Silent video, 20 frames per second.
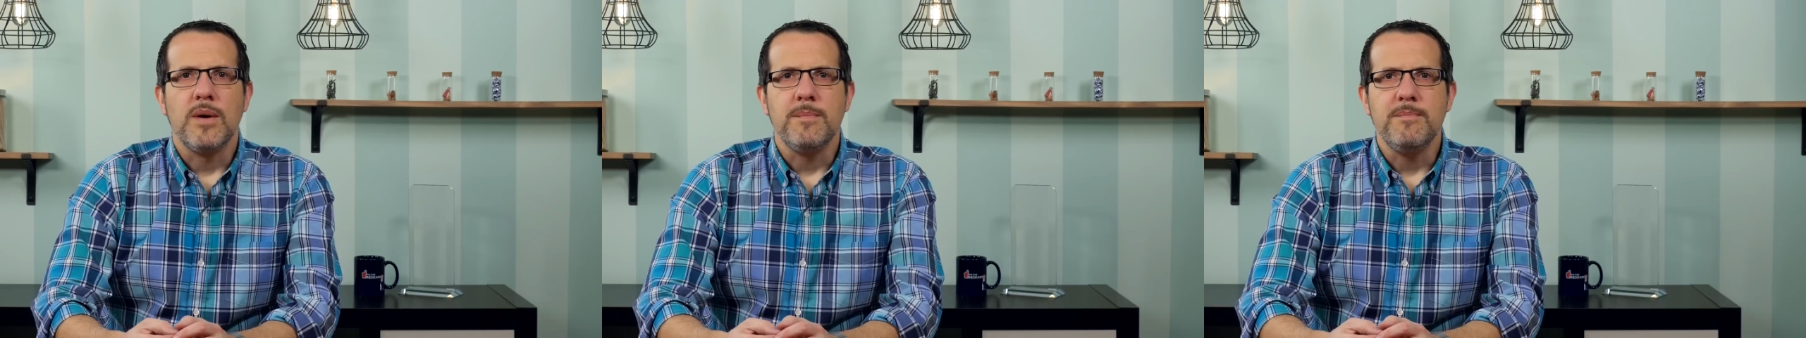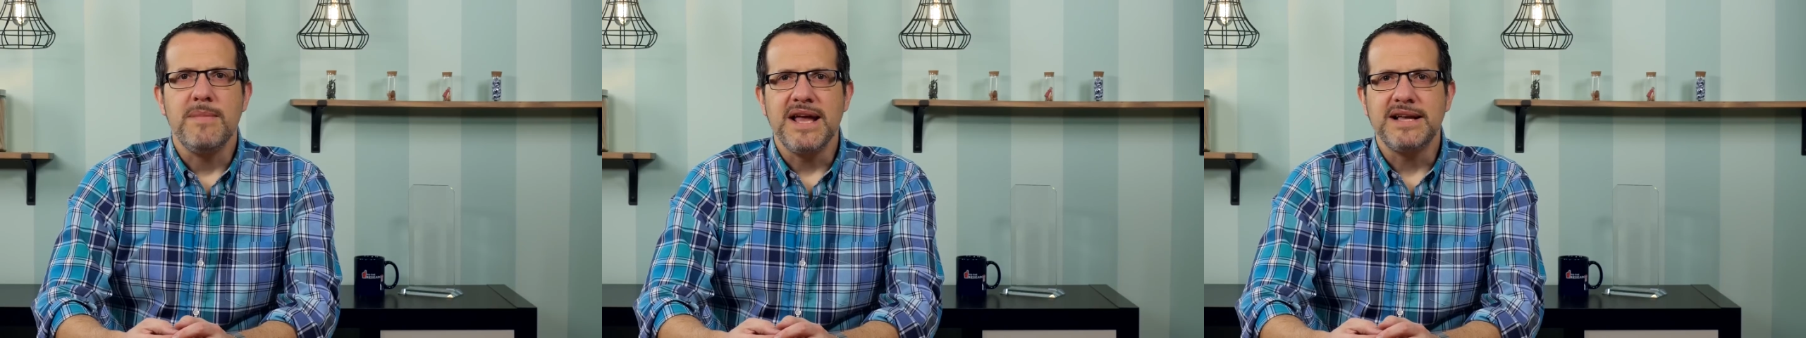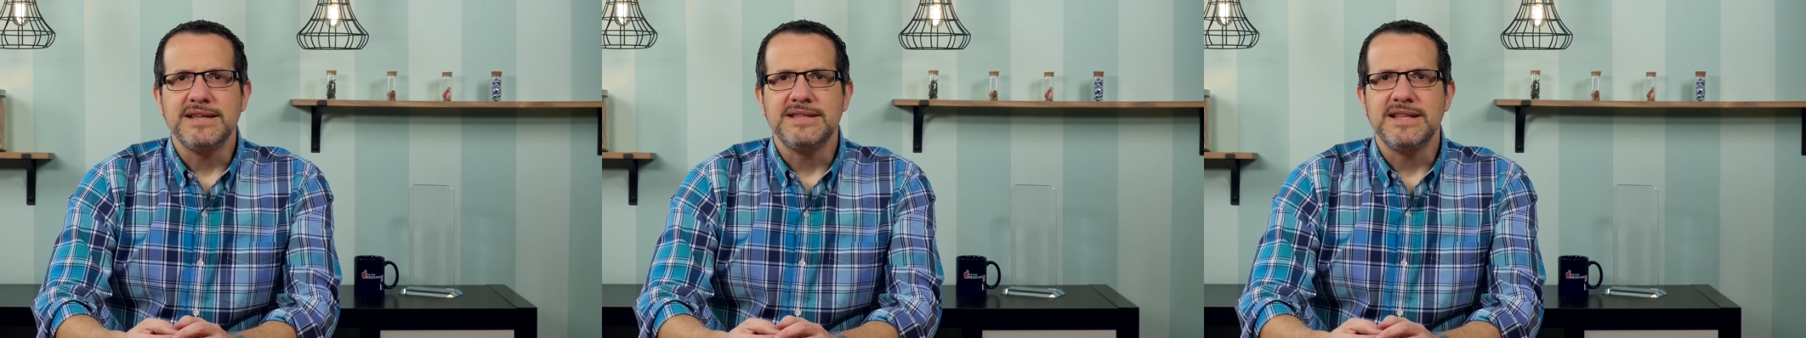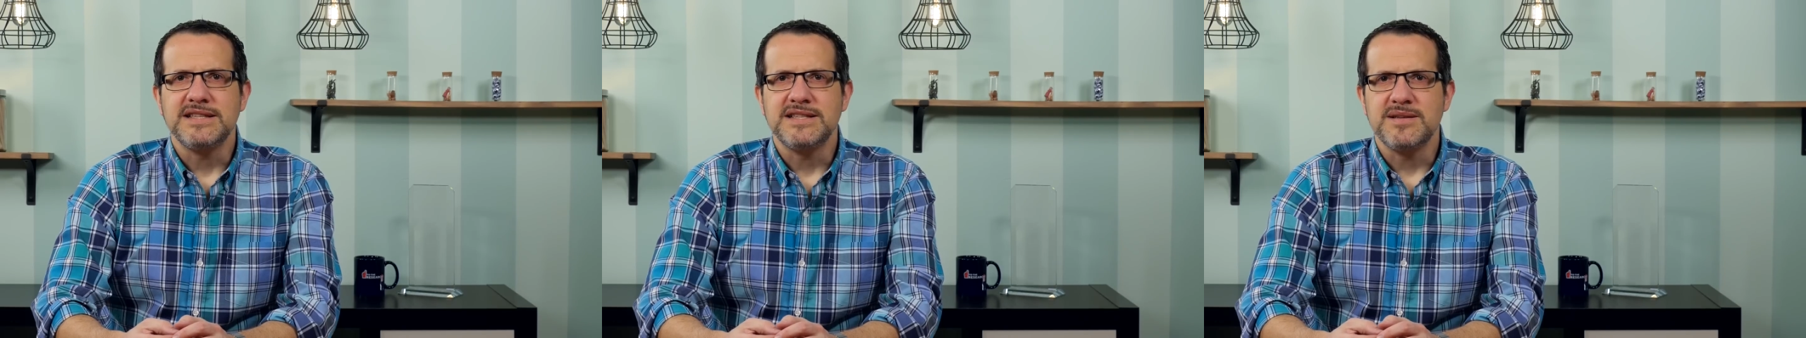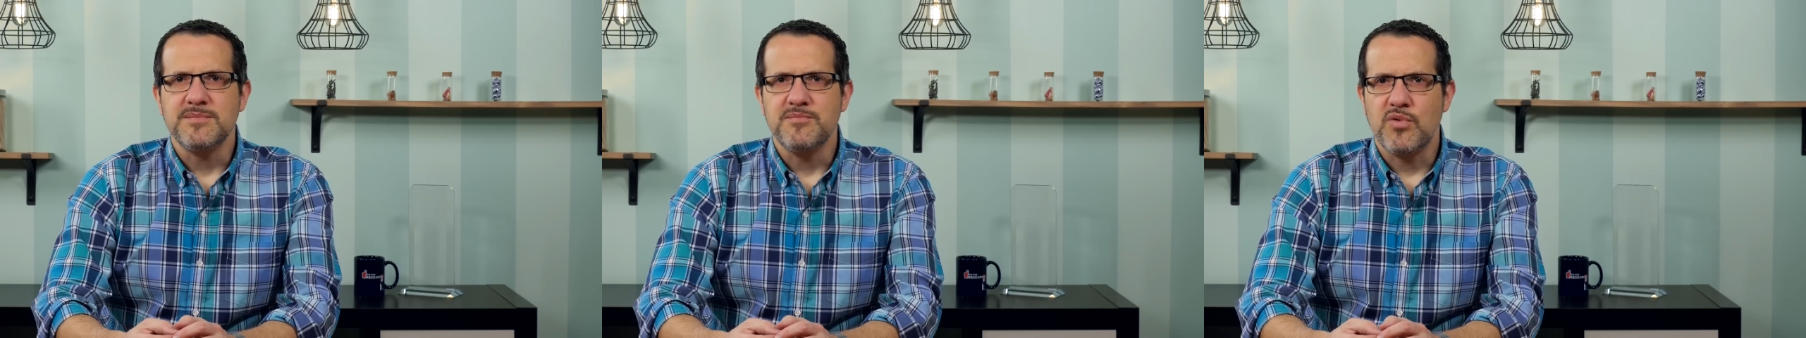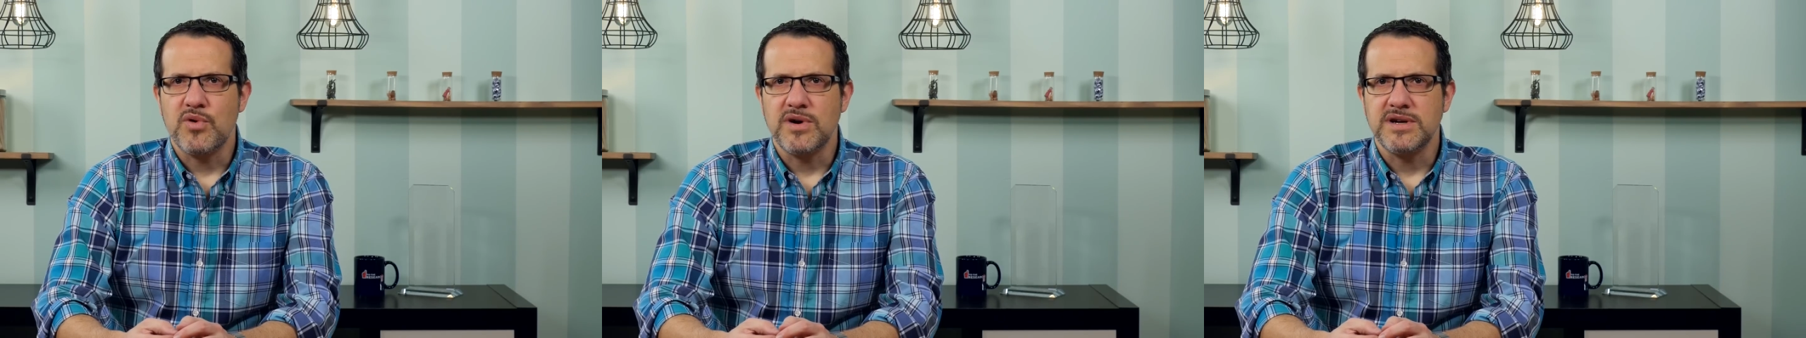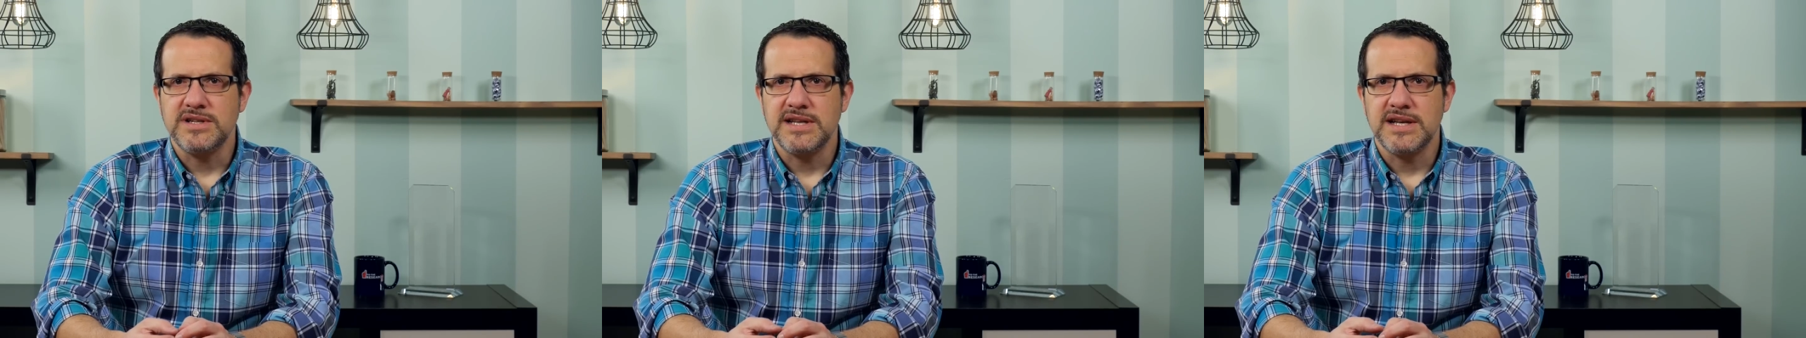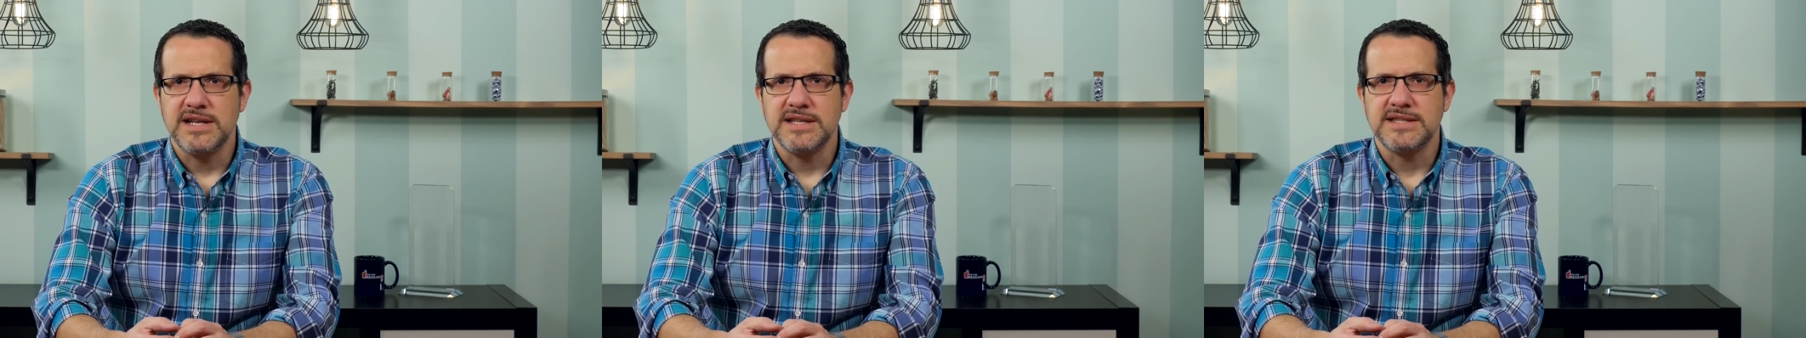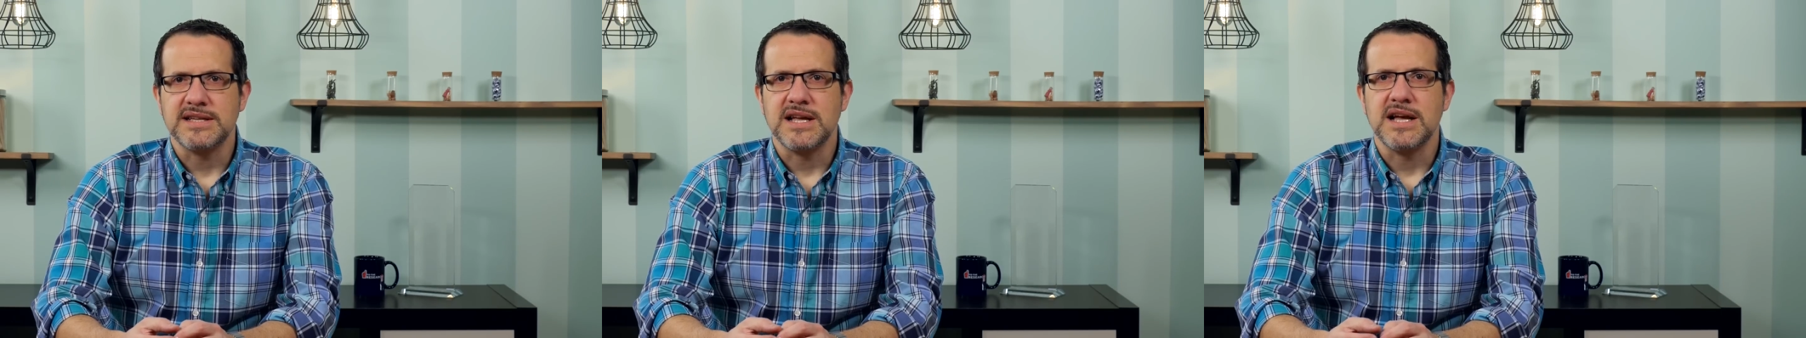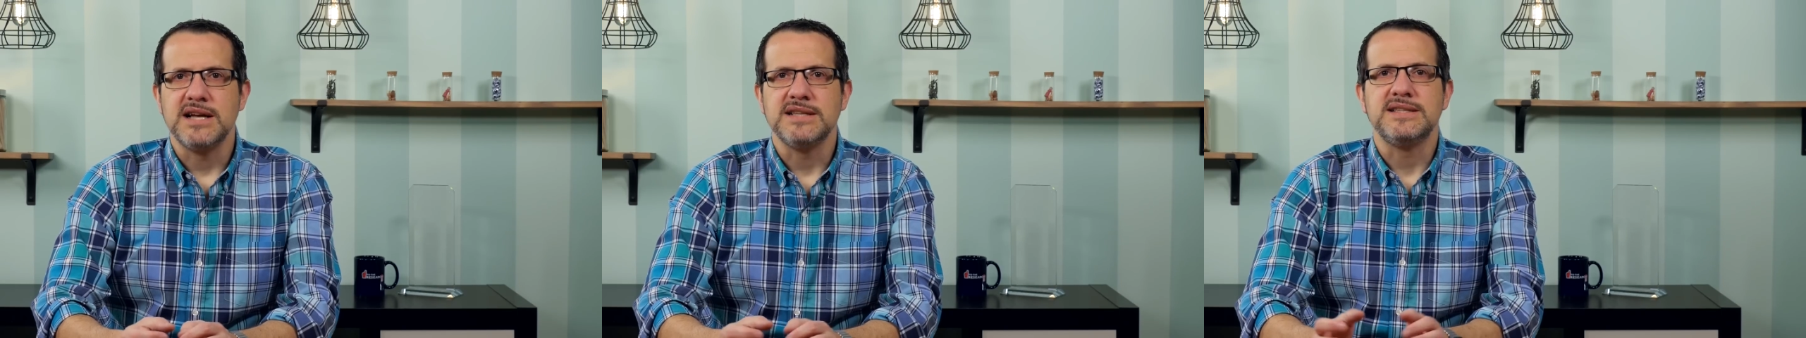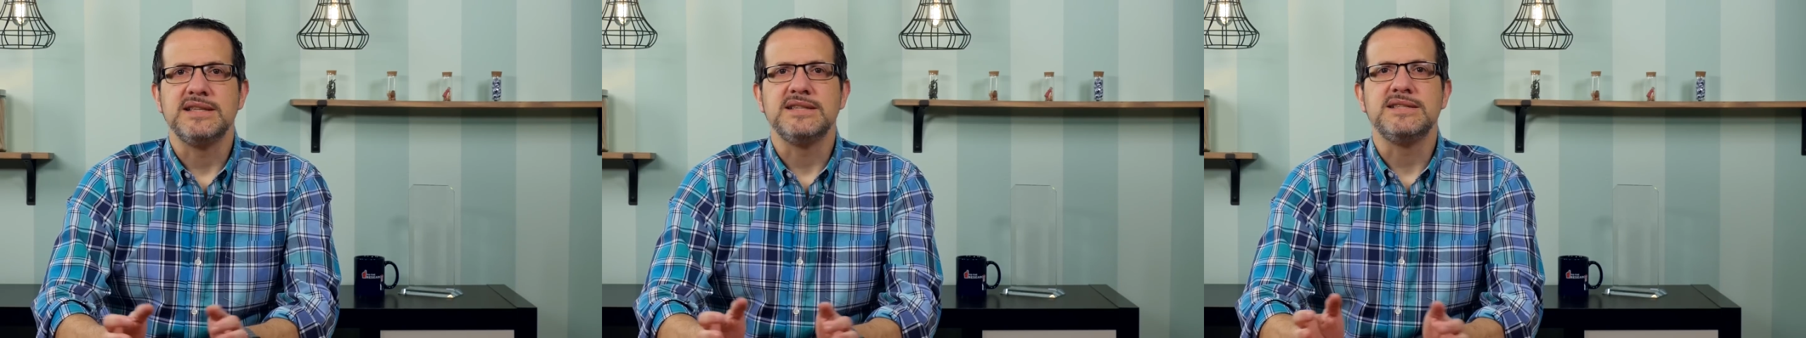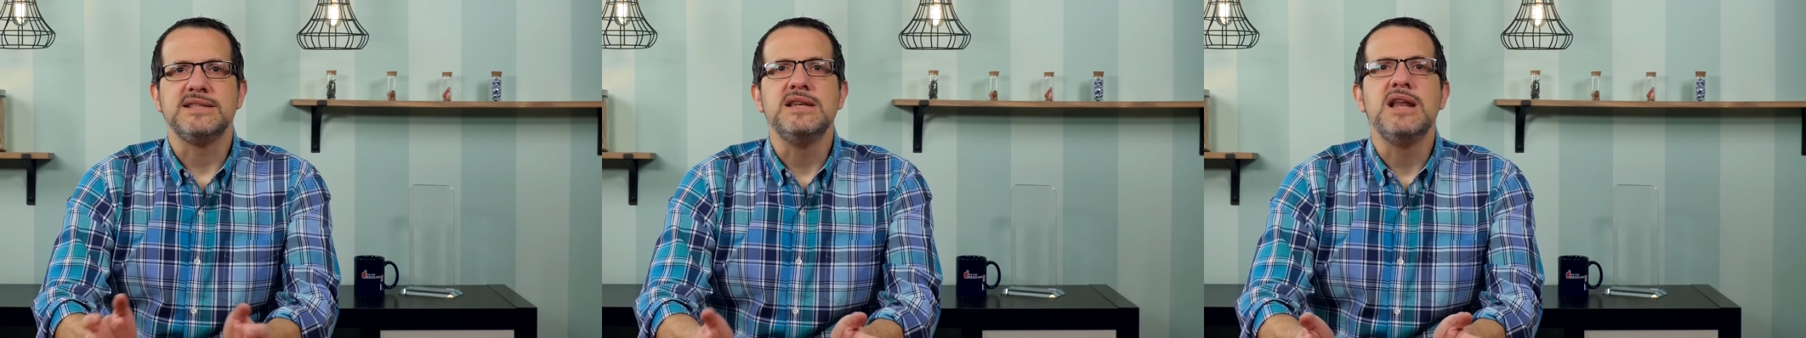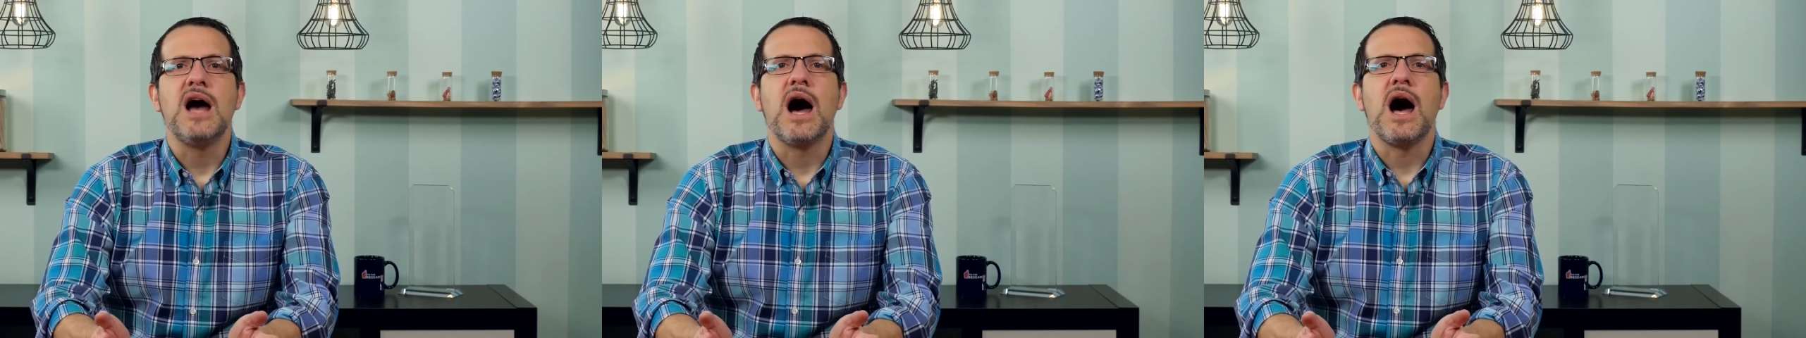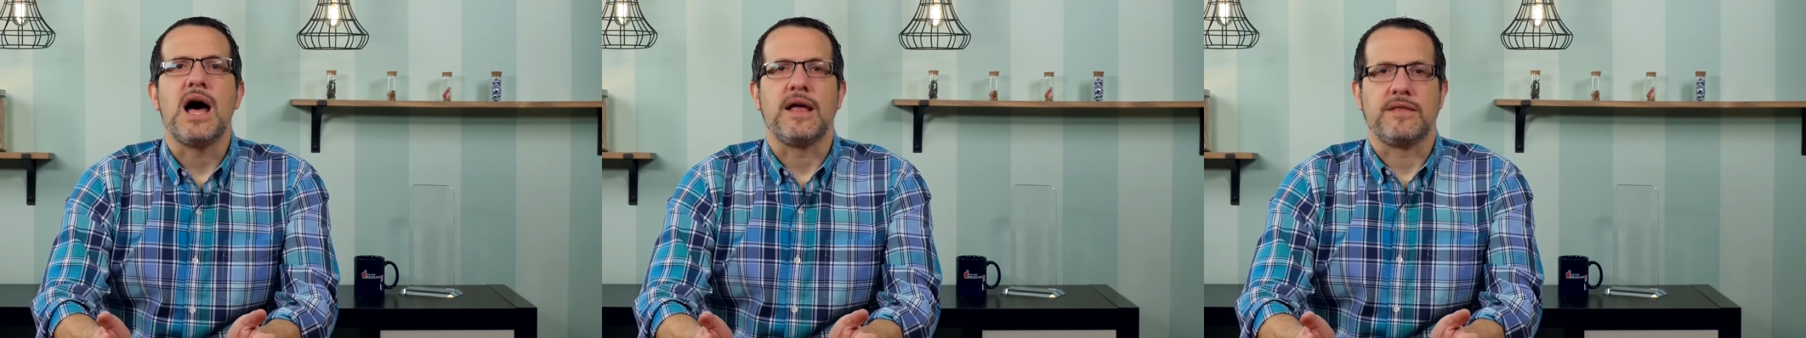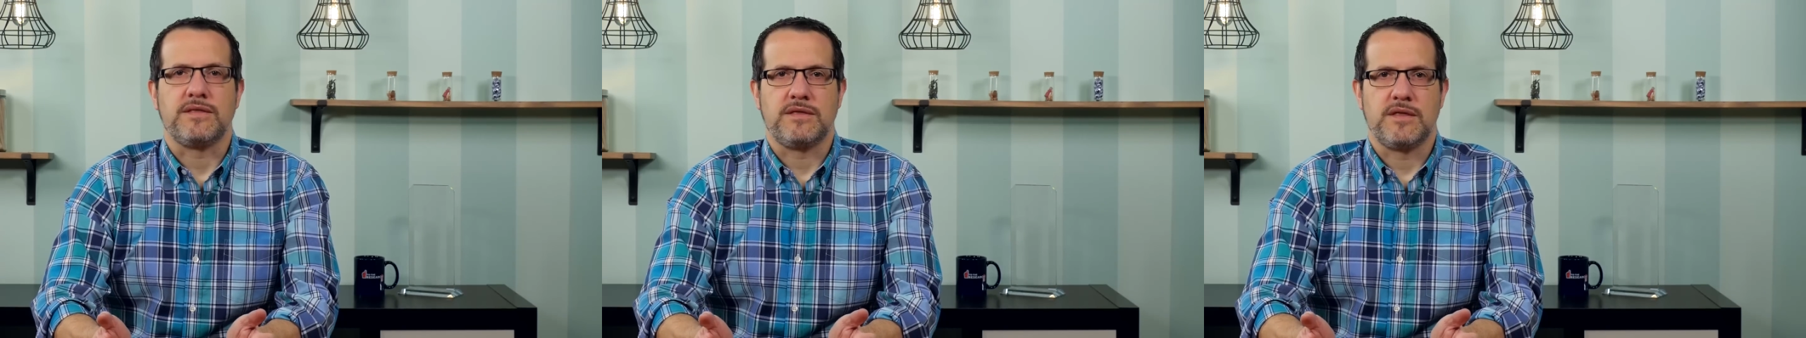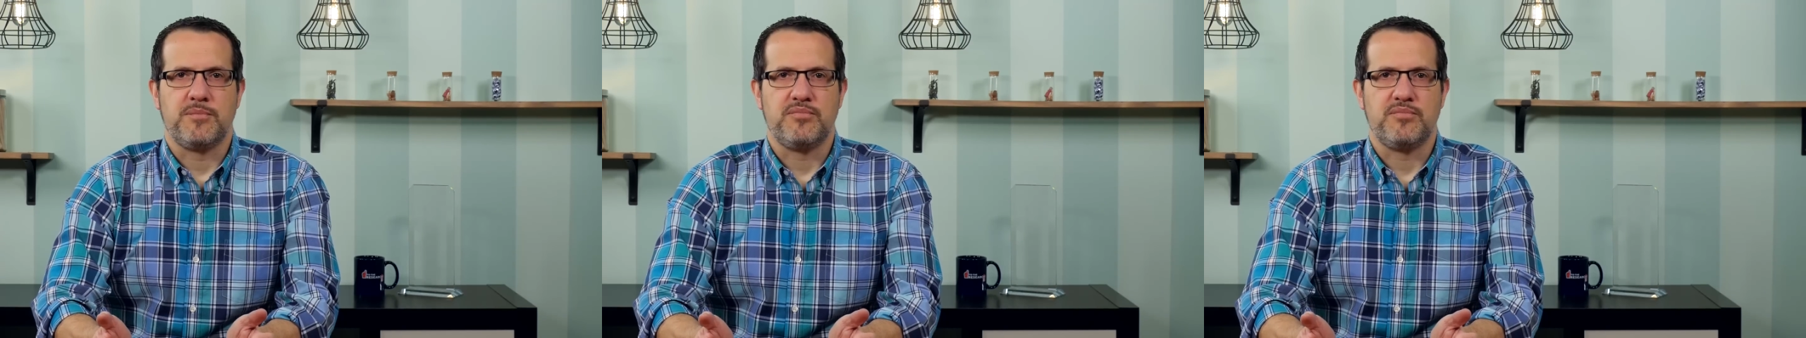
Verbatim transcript: What makes this important to discuss is not